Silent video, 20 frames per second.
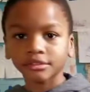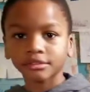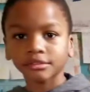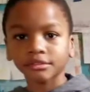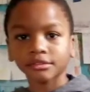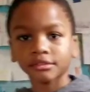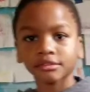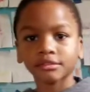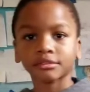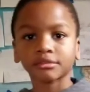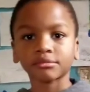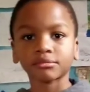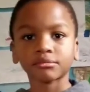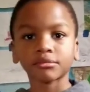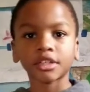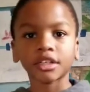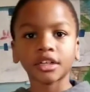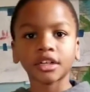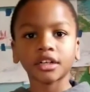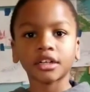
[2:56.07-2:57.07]
you grow up?
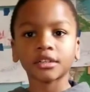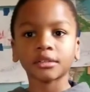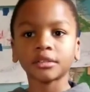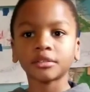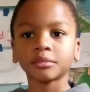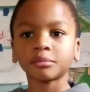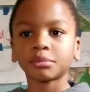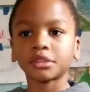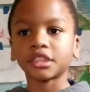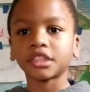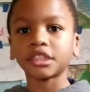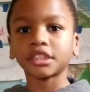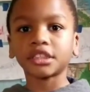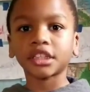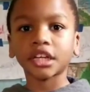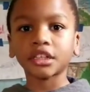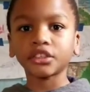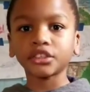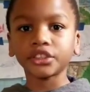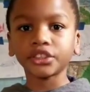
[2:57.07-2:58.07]
Uh,
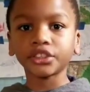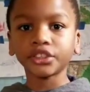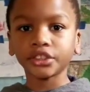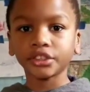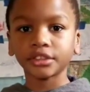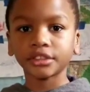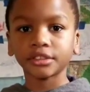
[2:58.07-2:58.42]
paleontologist.